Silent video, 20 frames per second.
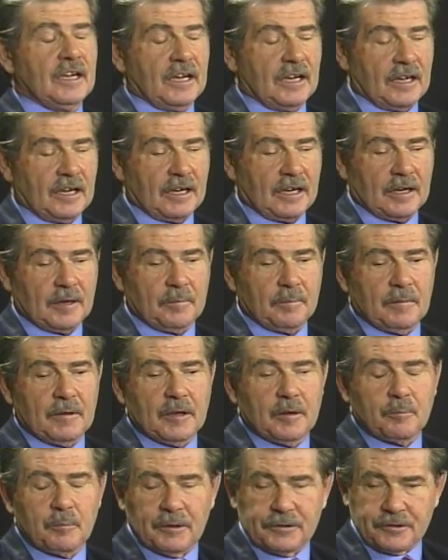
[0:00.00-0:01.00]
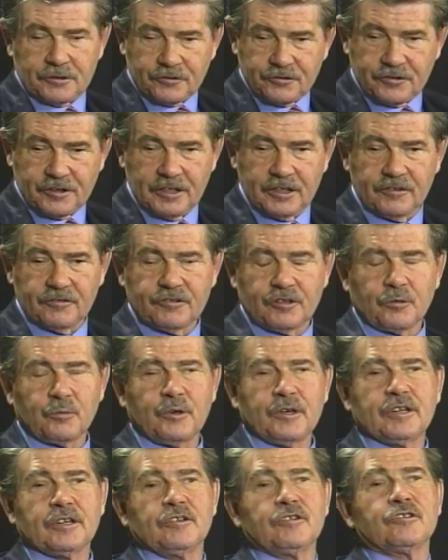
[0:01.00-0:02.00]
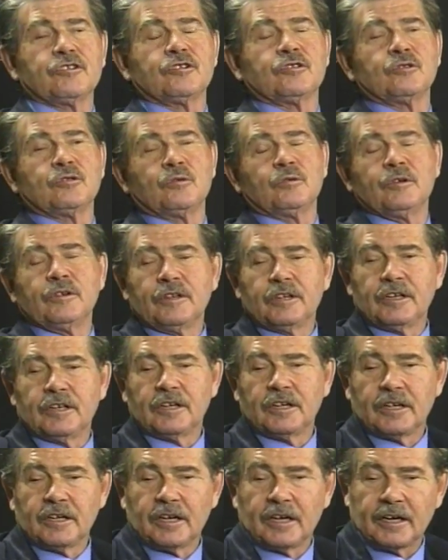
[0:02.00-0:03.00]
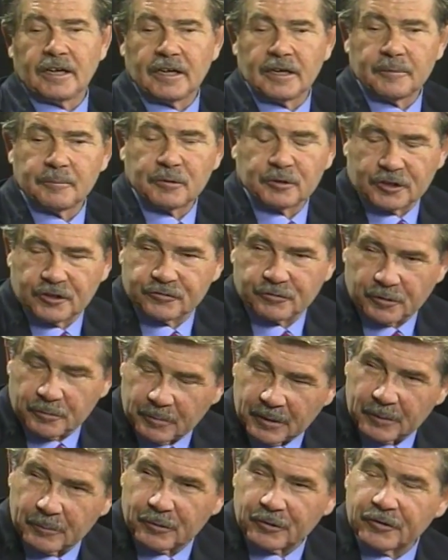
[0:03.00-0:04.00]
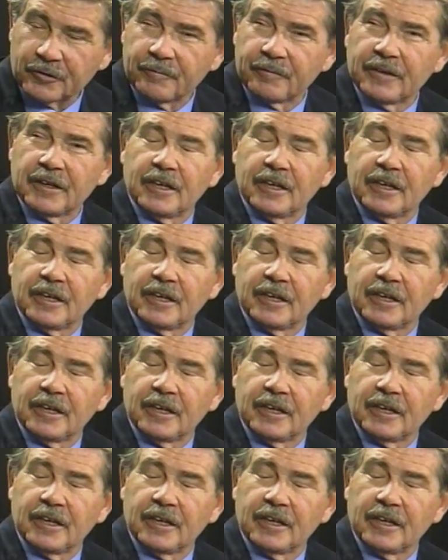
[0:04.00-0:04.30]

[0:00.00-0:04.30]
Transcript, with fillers: Uh, but there's things that we can do um, because remember,